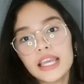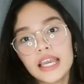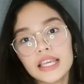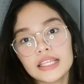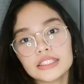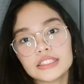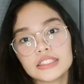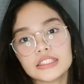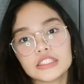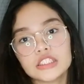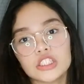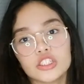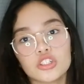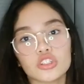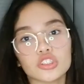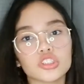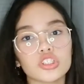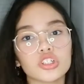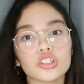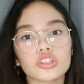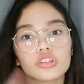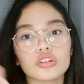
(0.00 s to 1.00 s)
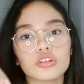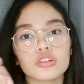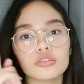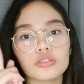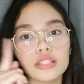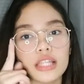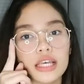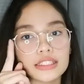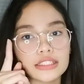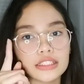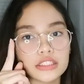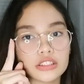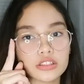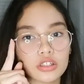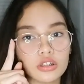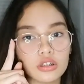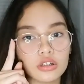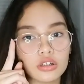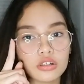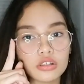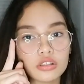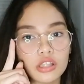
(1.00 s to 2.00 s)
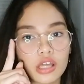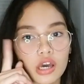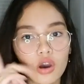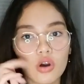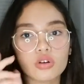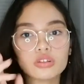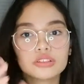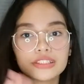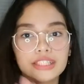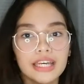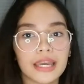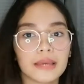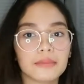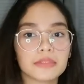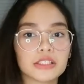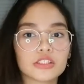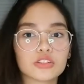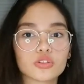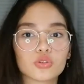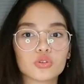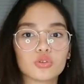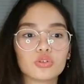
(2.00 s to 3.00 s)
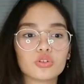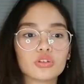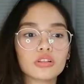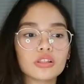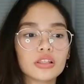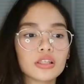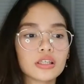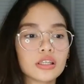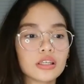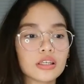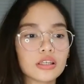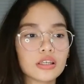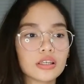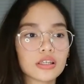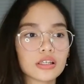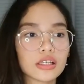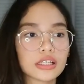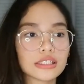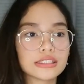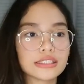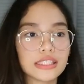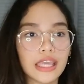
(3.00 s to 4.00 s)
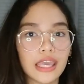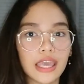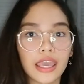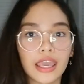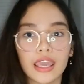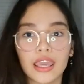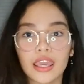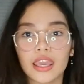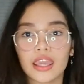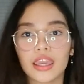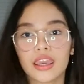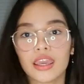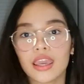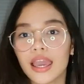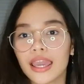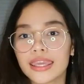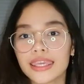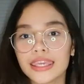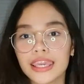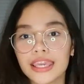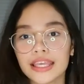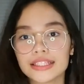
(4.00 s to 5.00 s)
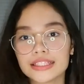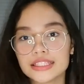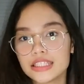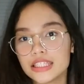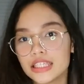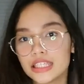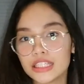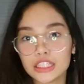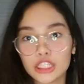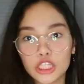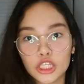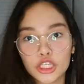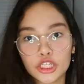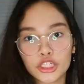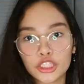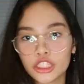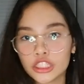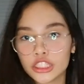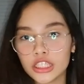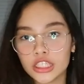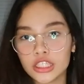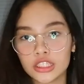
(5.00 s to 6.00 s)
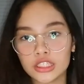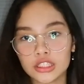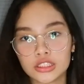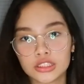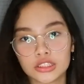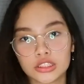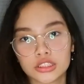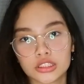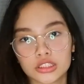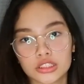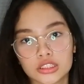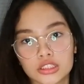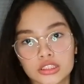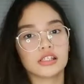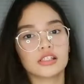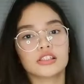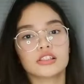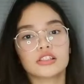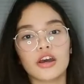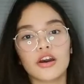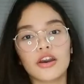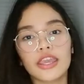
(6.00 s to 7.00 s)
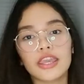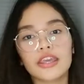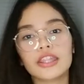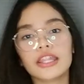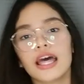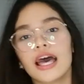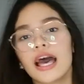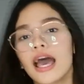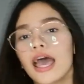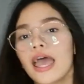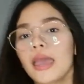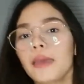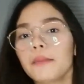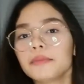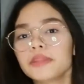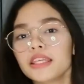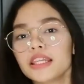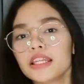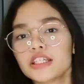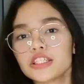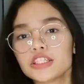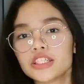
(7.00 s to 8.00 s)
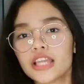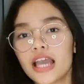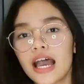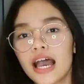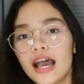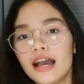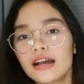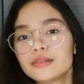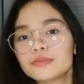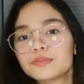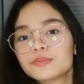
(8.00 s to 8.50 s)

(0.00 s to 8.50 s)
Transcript: guys, sinusuot ko yung glasses ko the whole time sa school. Kasi I can't see clearly. So, ayan na. Empty na siya.